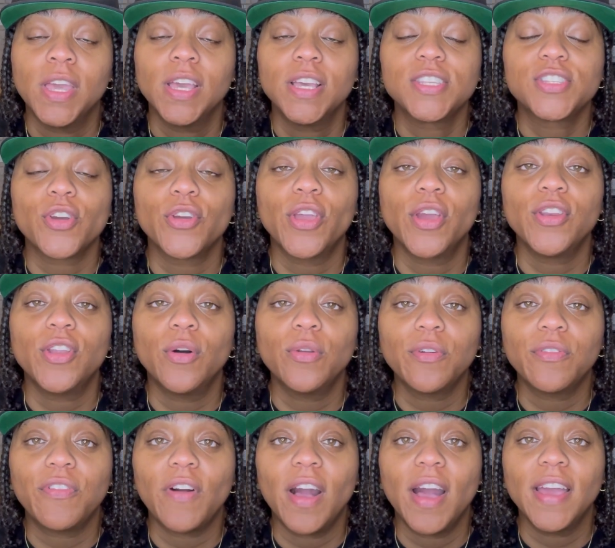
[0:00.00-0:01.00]
so you're
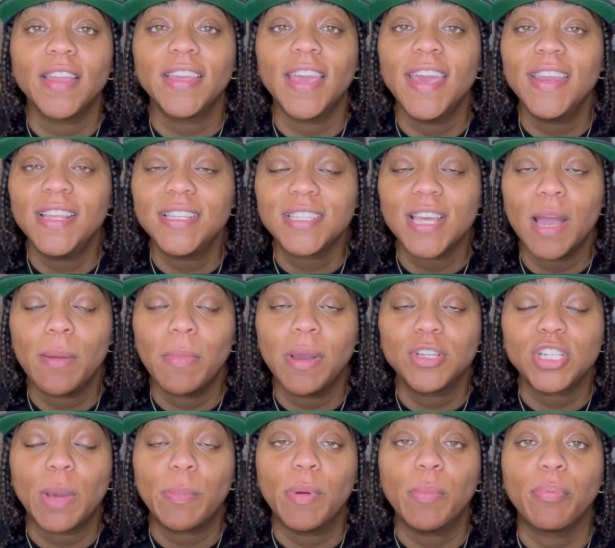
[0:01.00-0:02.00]
notified anytime I
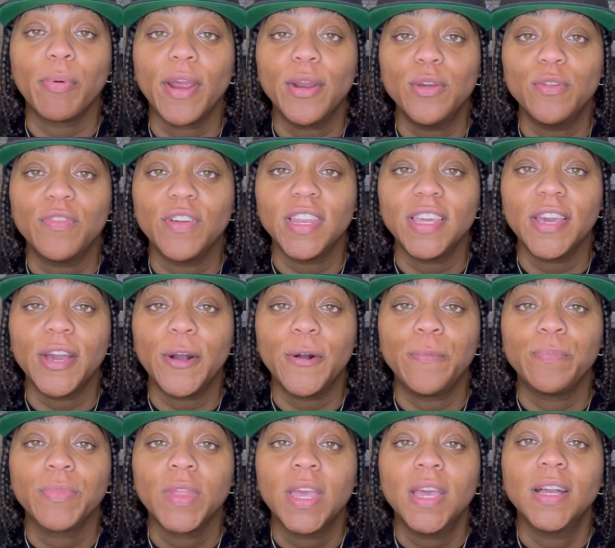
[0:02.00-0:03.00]
drop a brand new
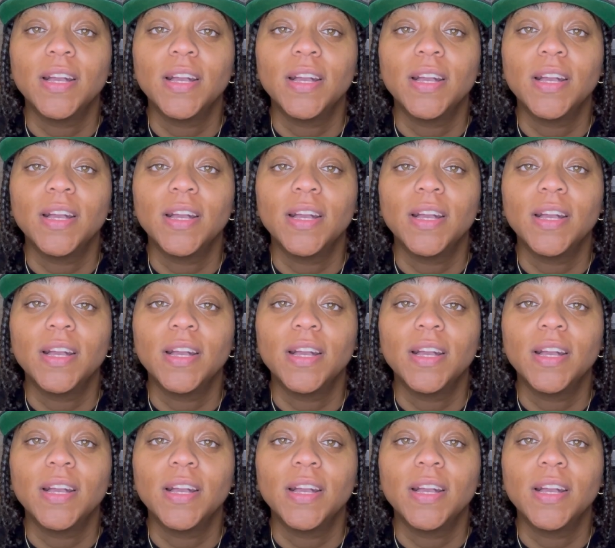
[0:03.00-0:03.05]
video,